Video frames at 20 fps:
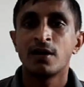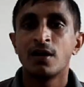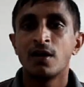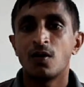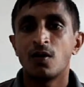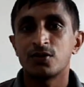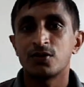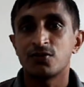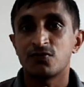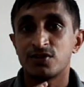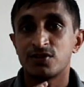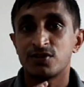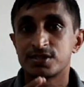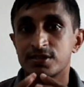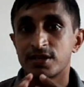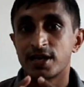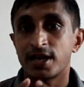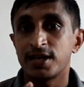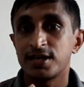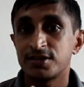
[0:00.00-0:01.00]
On the
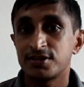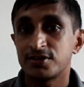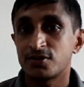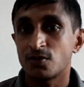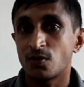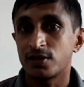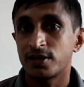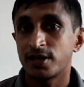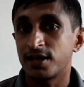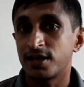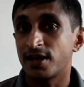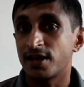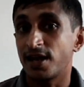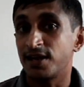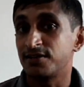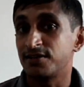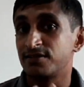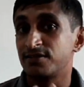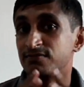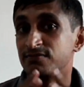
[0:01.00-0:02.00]
first night, Tony had
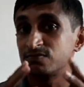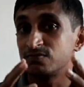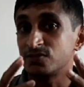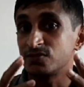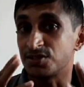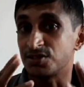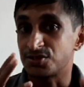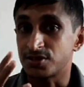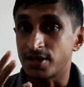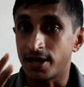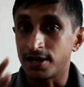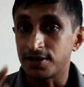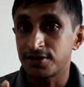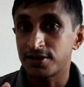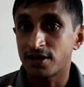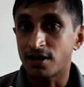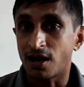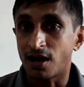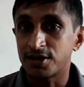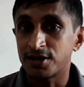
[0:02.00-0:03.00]
had the
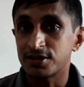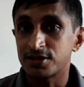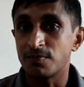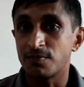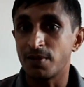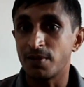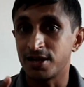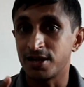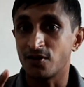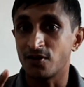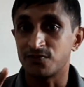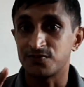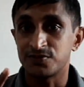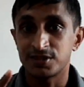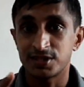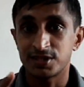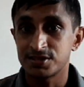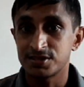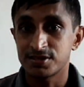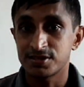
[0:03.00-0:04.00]
shelter under the bed of
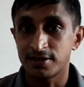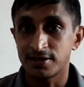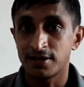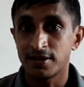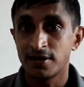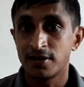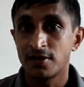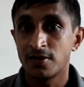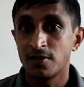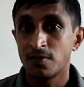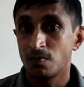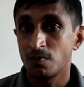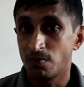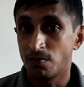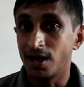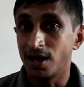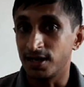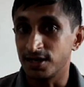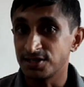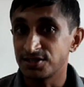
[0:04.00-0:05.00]
Tisa,
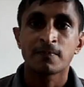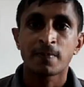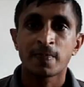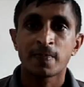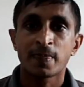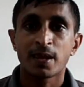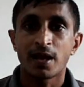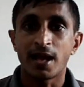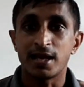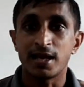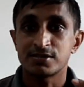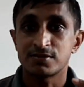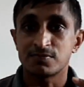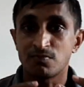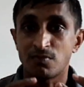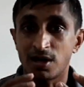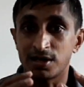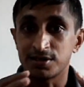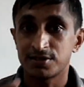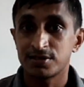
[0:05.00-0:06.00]
but as
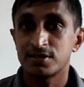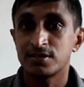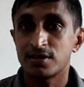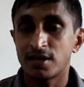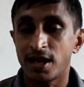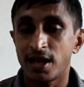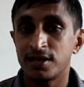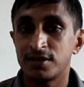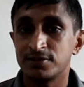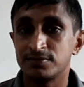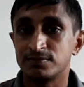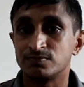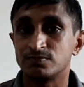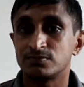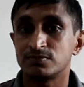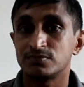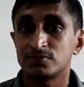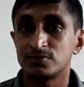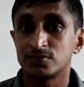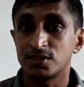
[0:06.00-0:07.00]
mother and
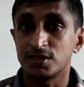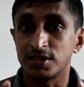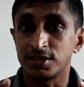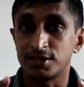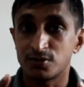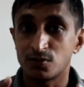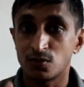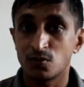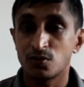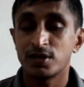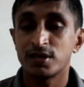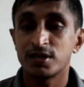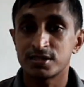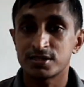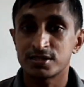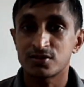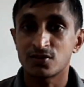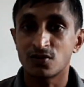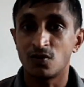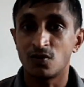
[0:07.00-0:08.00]
the two
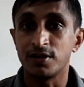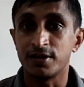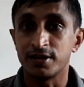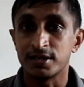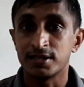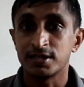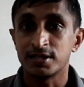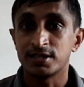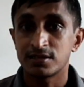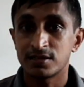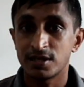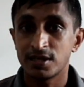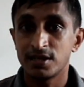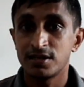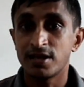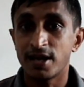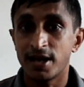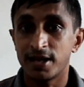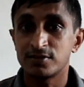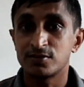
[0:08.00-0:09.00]
years old
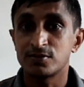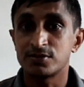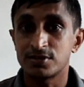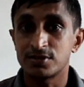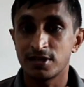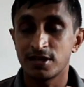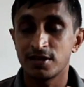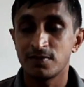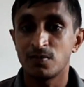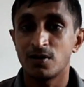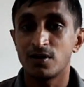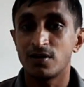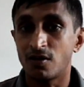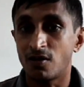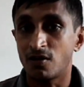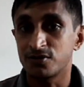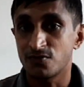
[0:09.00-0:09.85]
Kid had to sleep on the